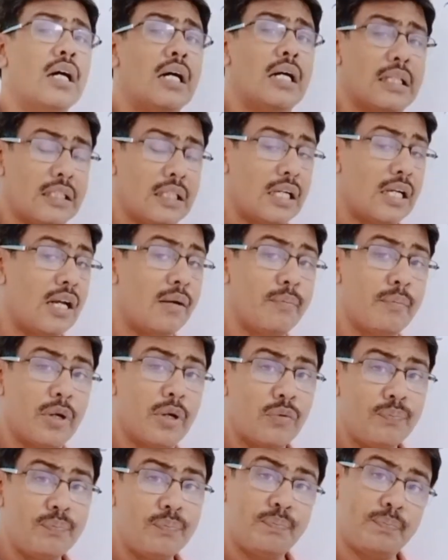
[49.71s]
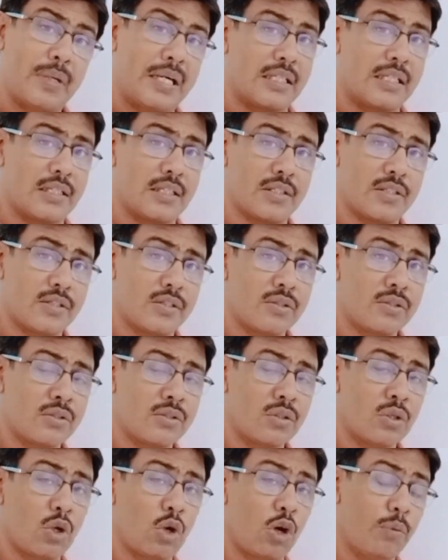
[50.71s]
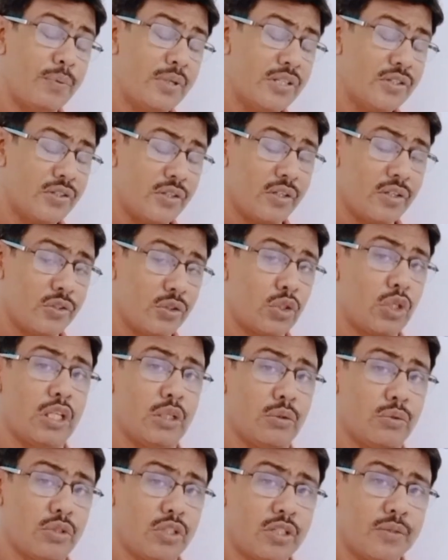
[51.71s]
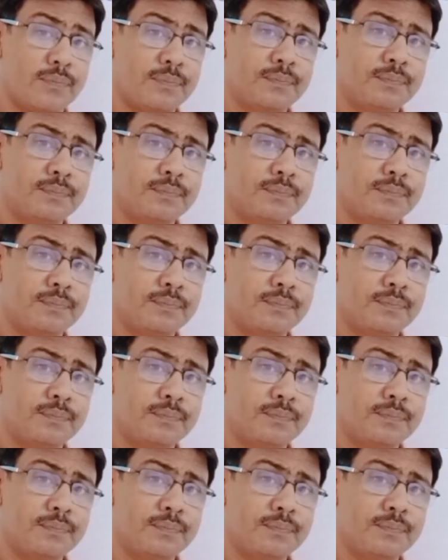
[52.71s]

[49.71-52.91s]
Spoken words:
the number of particles of a solute.